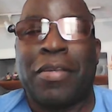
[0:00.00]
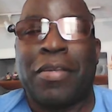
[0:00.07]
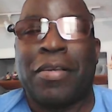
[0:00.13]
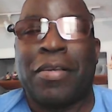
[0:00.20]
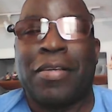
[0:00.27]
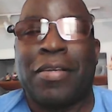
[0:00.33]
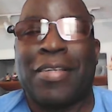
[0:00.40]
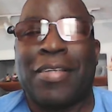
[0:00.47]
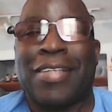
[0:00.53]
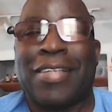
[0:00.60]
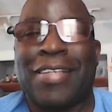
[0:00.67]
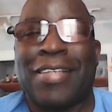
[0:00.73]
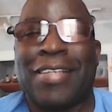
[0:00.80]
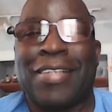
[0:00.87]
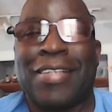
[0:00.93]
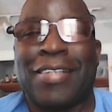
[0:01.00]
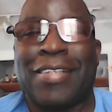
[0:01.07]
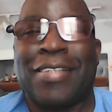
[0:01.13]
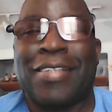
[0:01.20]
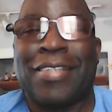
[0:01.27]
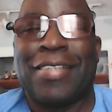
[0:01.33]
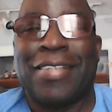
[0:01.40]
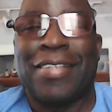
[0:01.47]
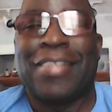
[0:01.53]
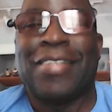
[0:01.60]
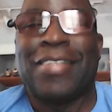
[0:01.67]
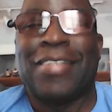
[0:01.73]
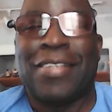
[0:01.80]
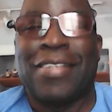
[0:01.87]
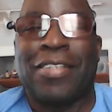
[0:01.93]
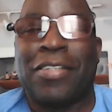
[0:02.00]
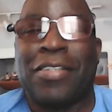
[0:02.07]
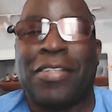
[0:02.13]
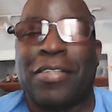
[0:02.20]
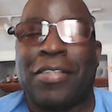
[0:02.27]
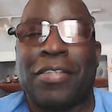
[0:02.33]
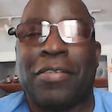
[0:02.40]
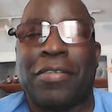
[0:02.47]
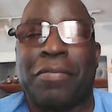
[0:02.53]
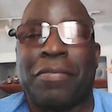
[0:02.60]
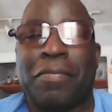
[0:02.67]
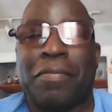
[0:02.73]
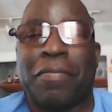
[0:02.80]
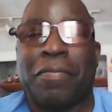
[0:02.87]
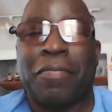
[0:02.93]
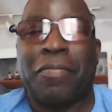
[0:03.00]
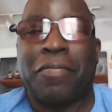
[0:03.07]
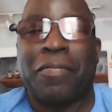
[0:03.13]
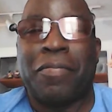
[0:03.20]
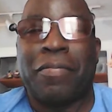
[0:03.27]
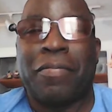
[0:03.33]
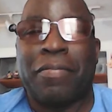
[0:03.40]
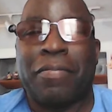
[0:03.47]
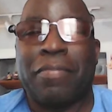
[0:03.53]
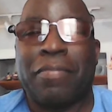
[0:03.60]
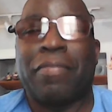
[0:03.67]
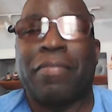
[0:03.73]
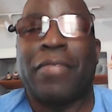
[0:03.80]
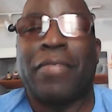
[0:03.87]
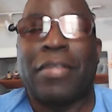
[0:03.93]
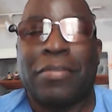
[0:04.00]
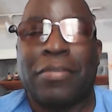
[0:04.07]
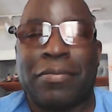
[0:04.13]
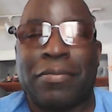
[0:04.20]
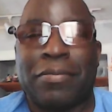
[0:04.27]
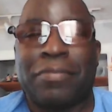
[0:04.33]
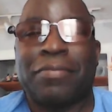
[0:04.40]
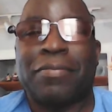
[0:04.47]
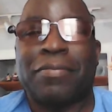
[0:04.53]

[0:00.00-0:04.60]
(not speaking)